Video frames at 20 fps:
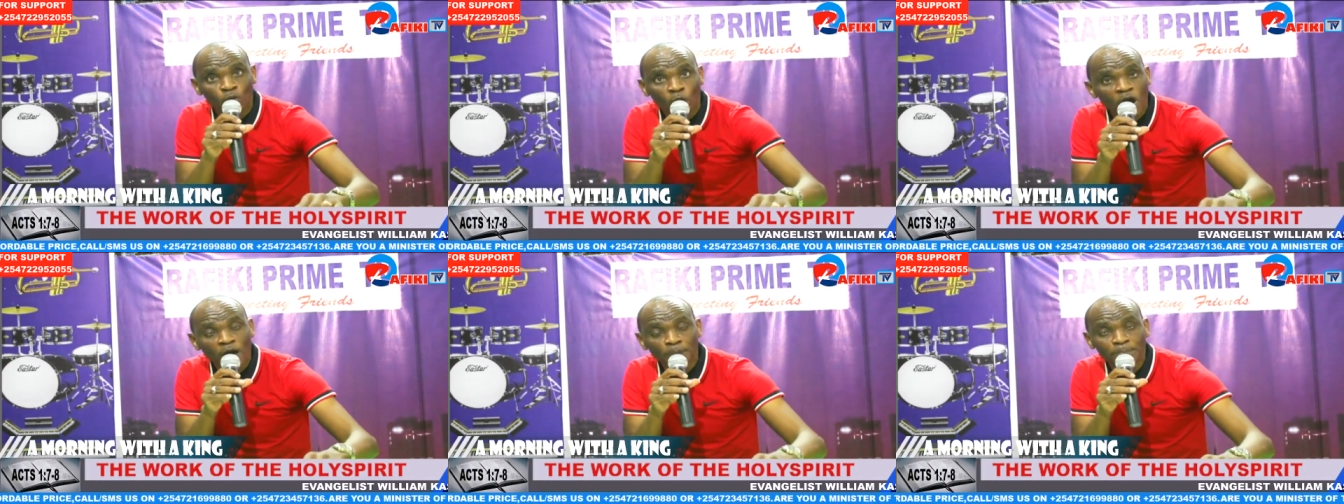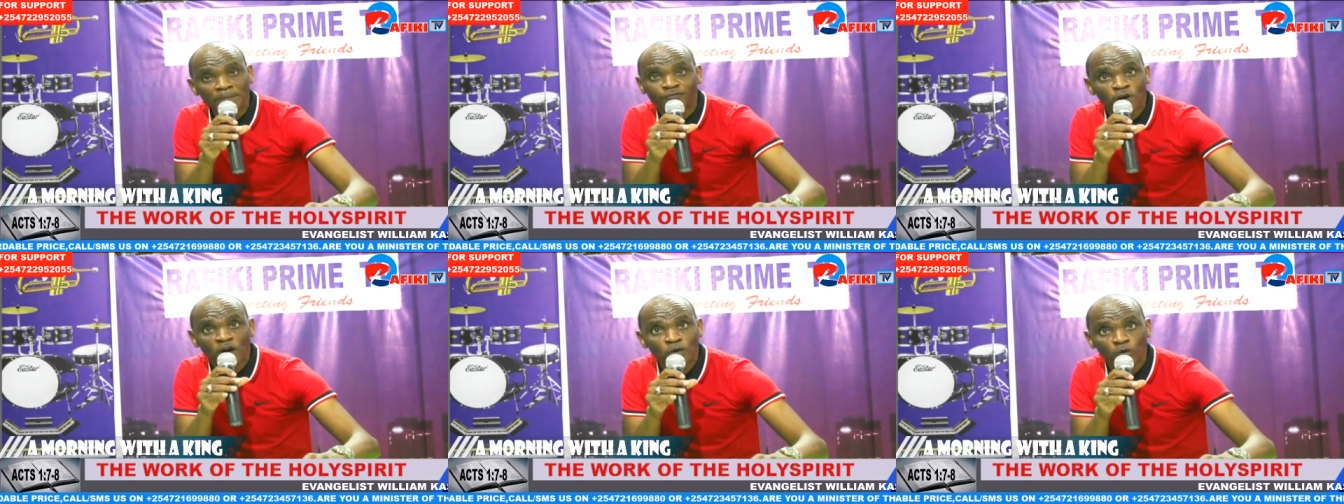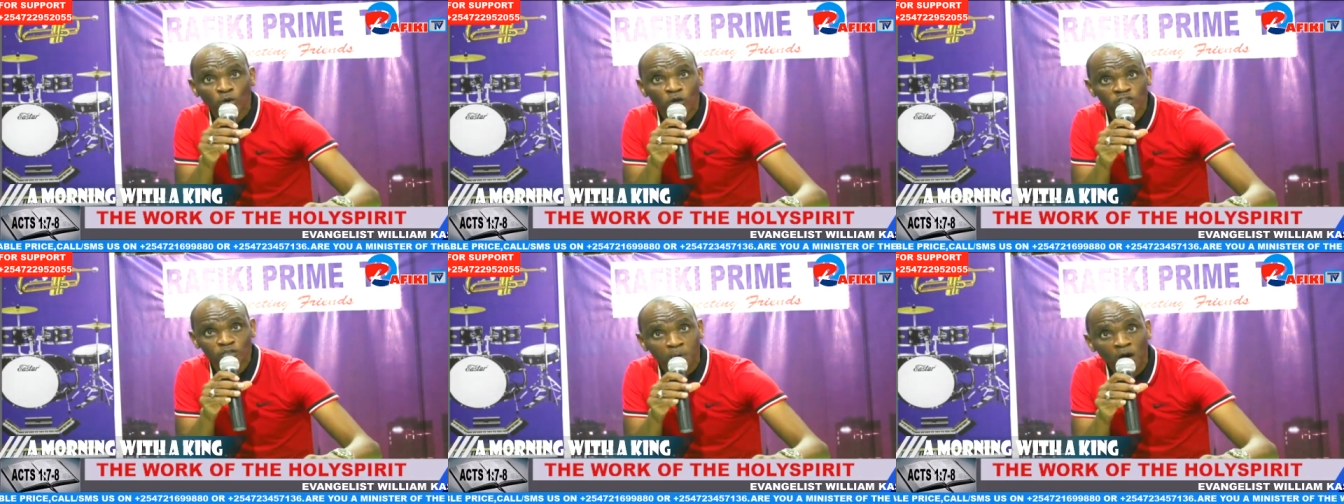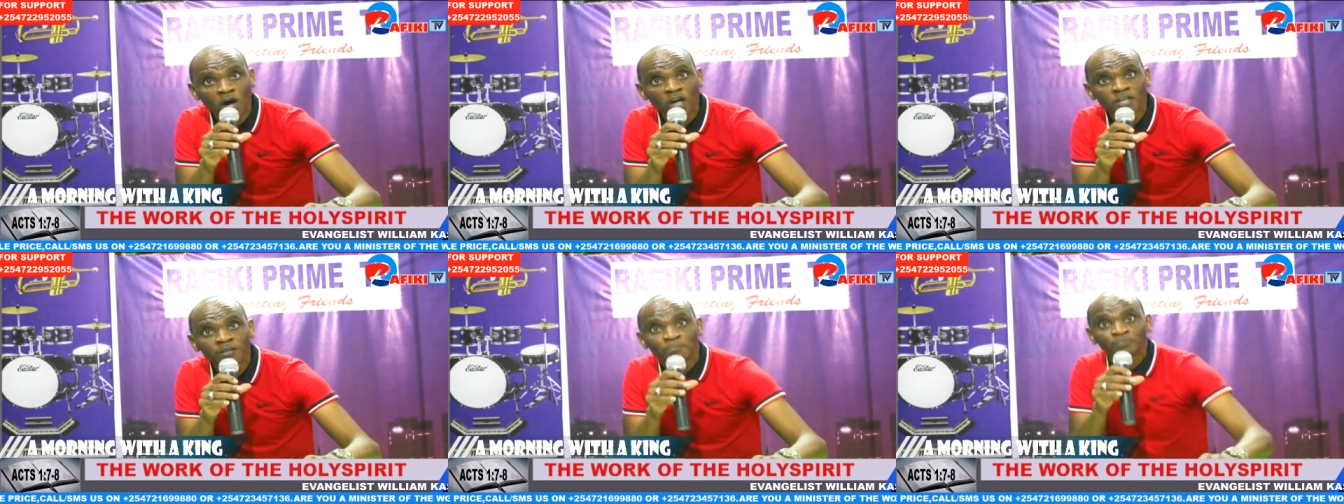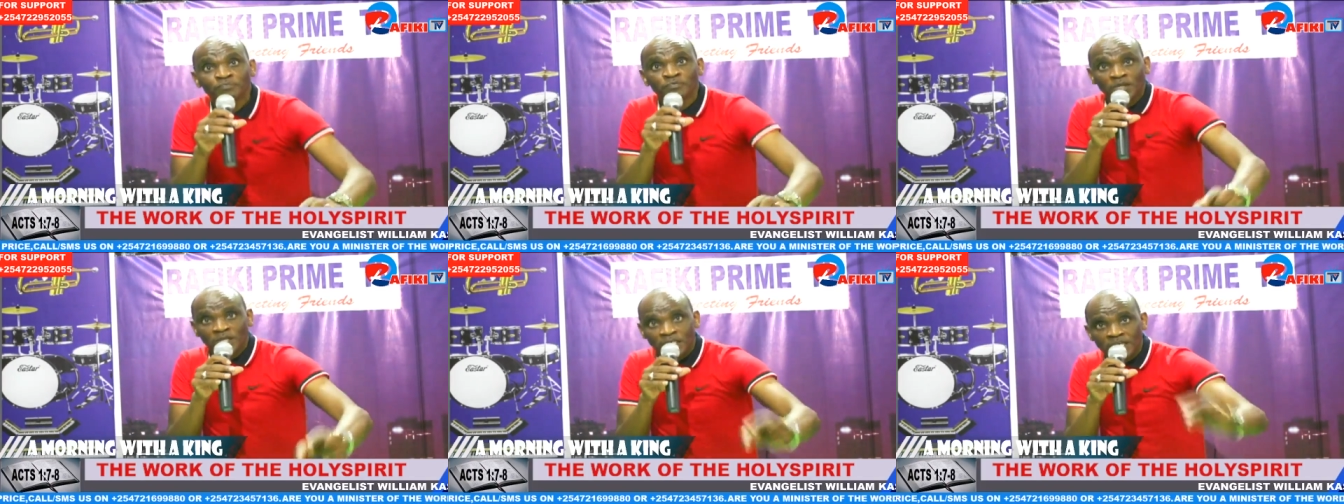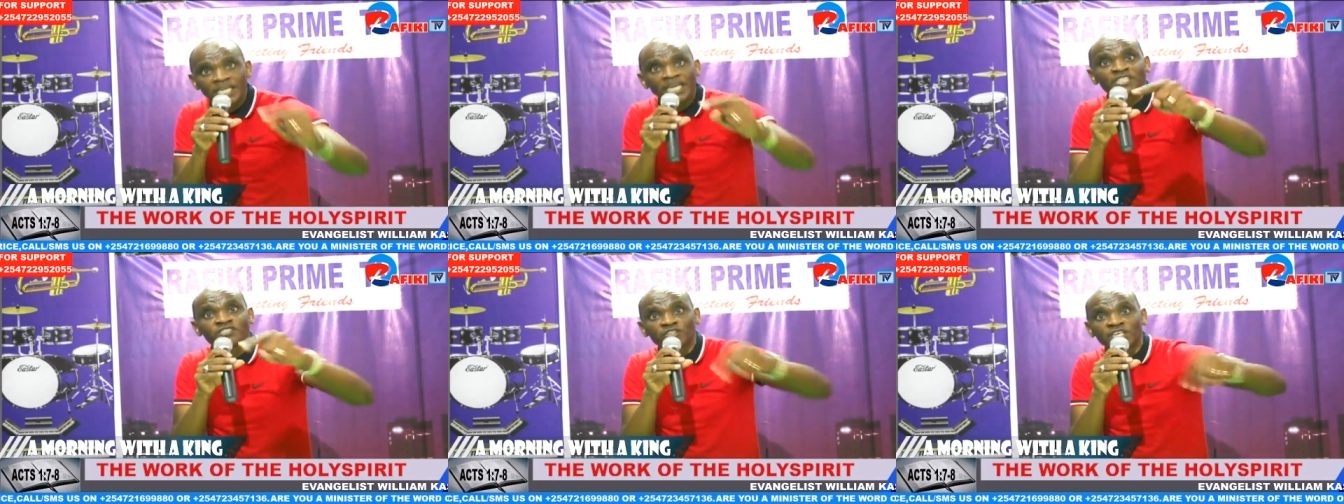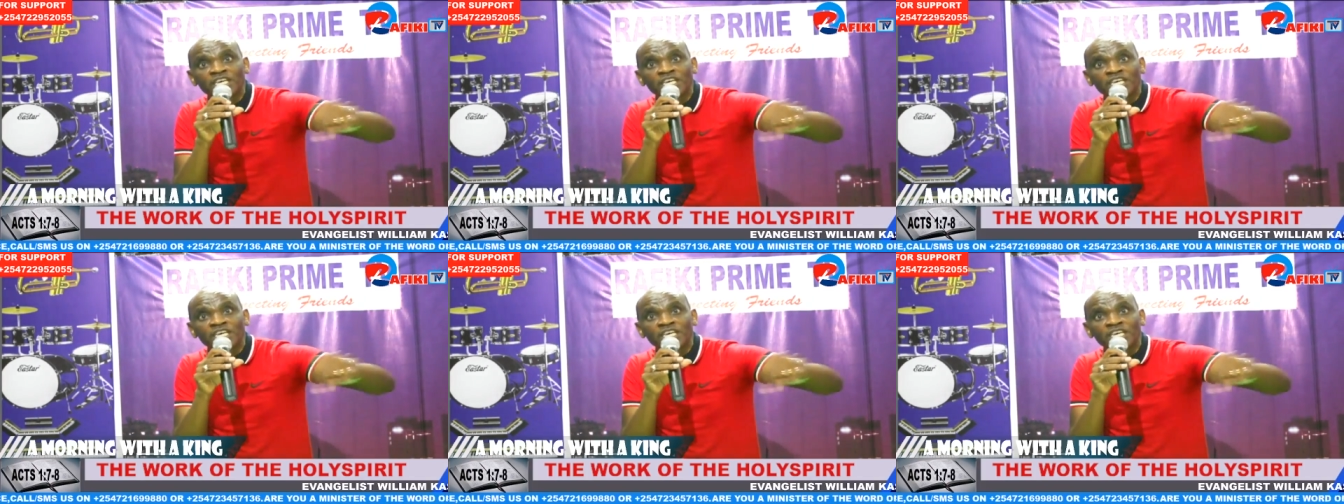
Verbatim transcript: before he was born, he has given